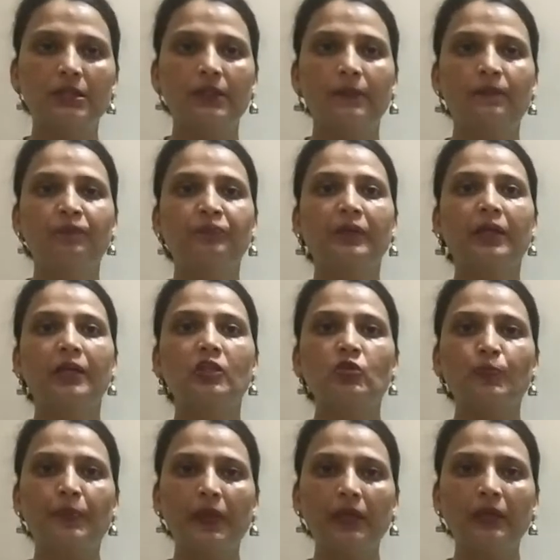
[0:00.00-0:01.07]

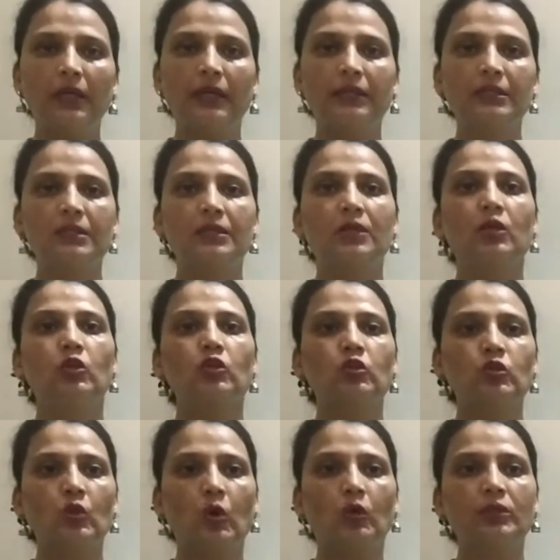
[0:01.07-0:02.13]
spearheads,
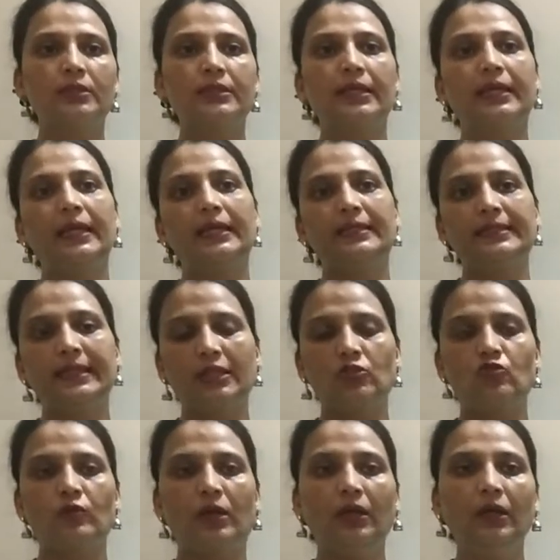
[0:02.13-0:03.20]
saws,
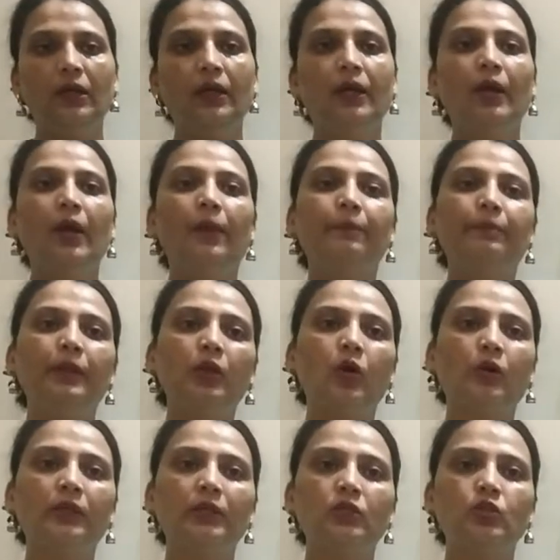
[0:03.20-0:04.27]
etc. belonging
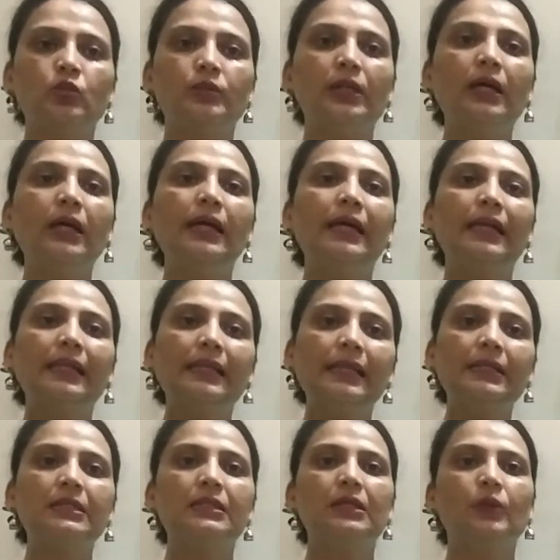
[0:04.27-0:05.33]
to the later
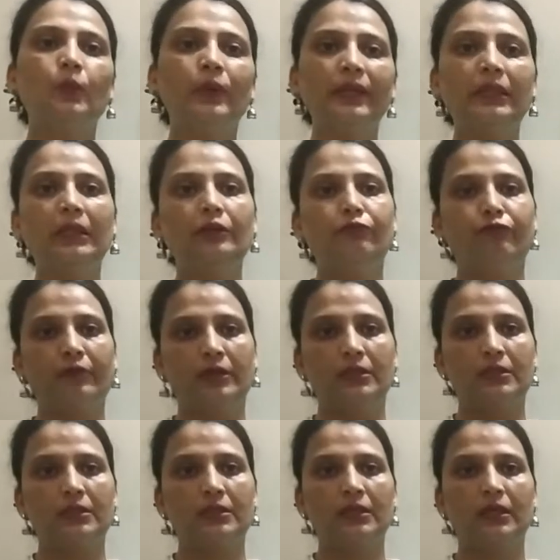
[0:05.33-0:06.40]
Vedic phase
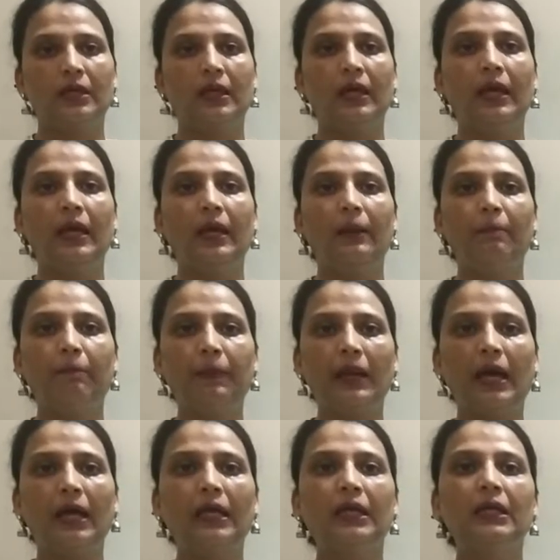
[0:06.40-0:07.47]

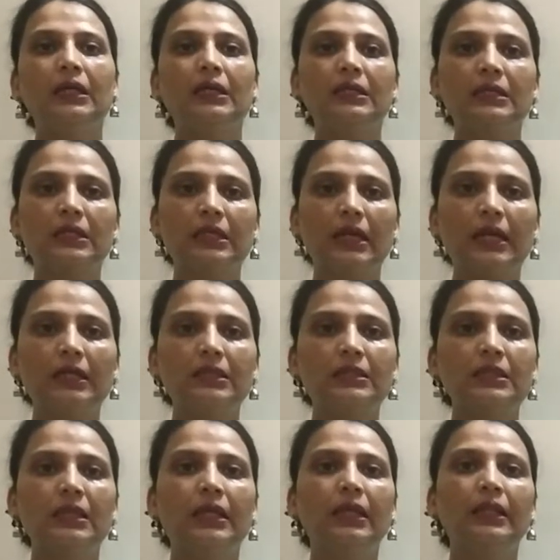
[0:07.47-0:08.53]
indicates
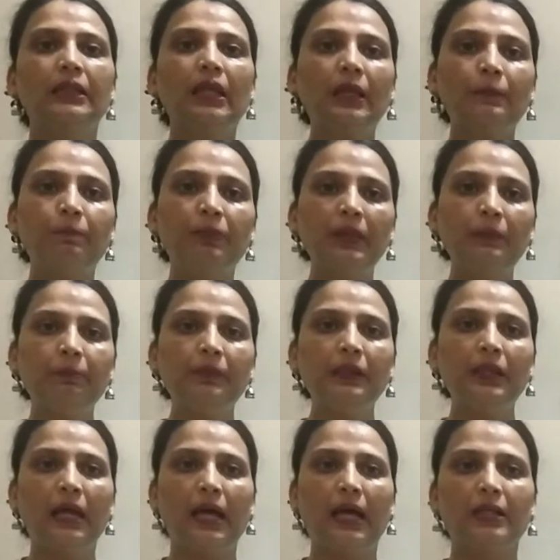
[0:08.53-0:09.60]
that people
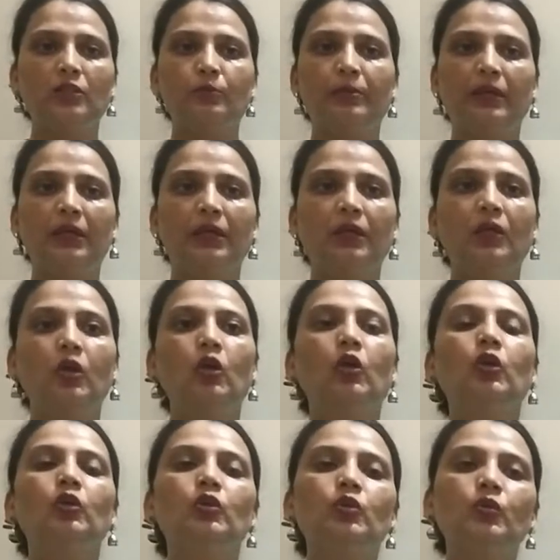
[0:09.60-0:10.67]
had begun
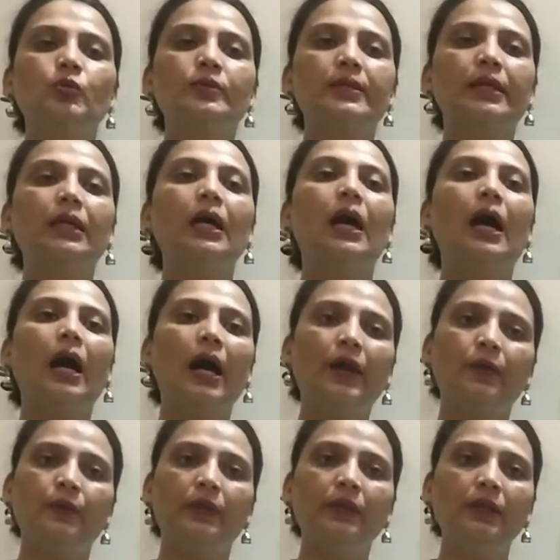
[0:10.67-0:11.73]
using
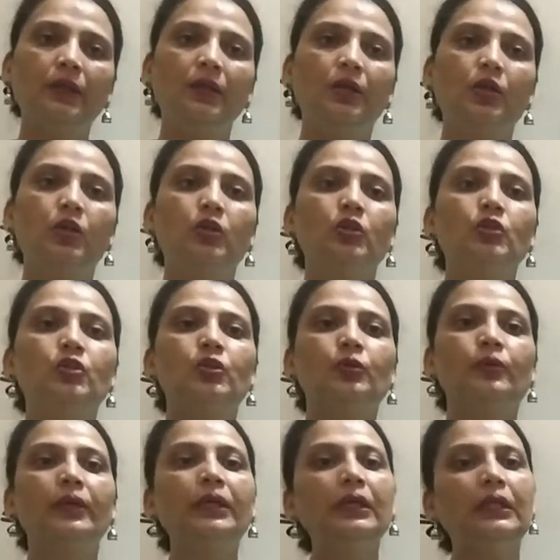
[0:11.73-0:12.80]
iron during
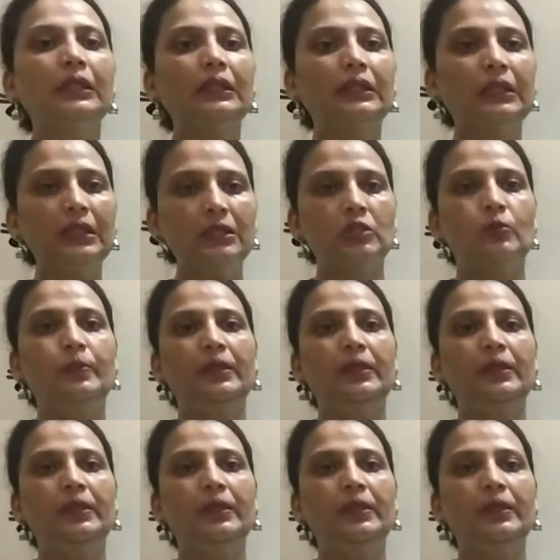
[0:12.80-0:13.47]
this period.